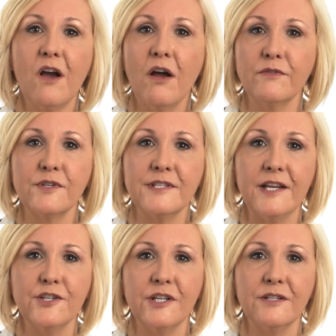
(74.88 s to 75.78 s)

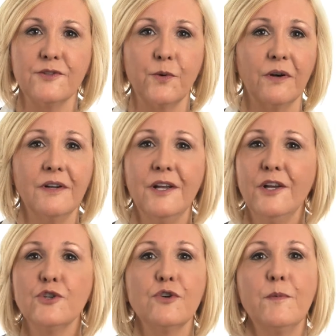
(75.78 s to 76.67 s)
conversations or
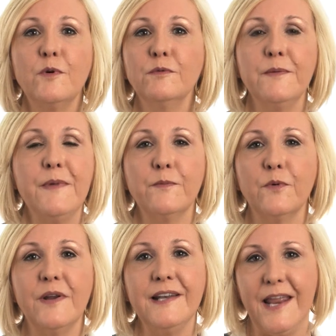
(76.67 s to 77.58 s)
trouble
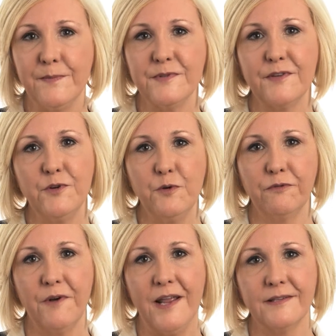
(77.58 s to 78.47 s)
remembering names of new
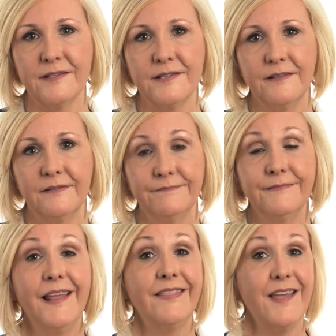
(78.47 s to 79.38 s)
friends.
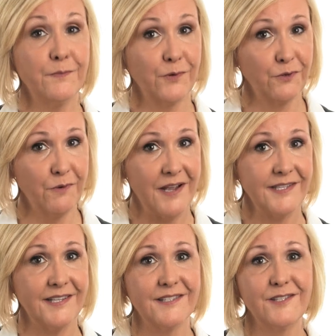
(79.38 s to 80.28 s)
It then
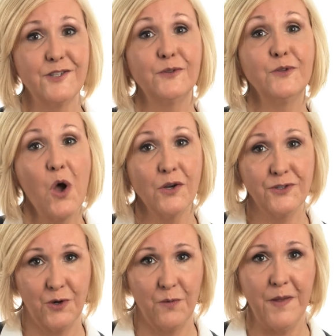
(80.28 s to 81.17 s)
progresses to
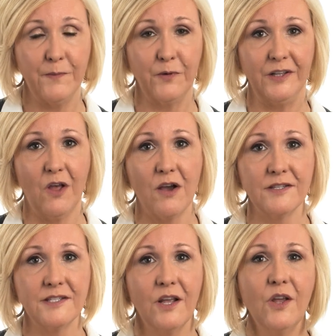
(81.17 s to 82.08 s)
long-term memory
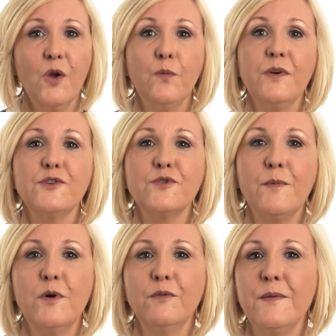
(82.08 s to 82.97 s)
loss, with
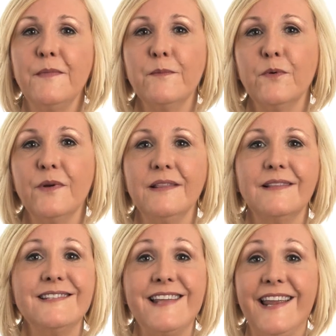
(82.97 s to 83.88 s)
trouble remembering
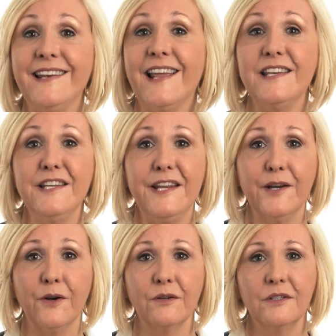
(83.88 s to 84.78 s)
the date and
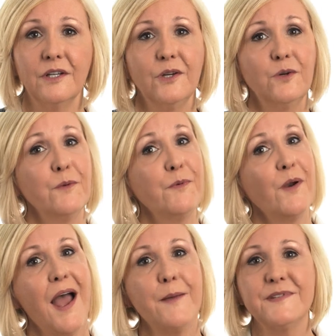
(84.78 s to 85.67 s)
year, or
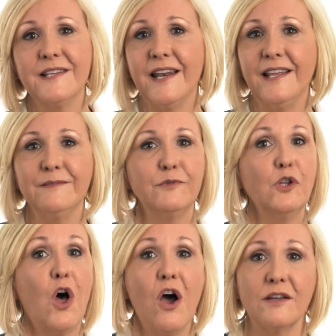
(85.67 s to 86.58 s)
perhaps getting
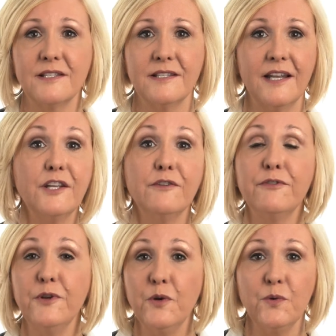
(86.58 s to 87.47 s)
lost and
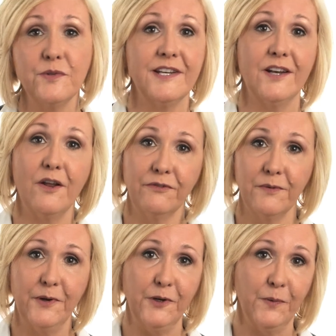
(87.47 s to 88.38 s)
confused in
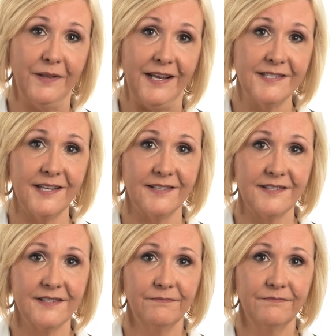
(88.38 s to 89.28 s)
unfamiliar
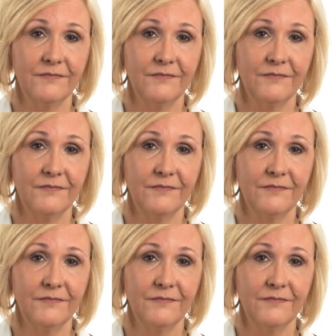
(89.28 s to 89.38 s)
places.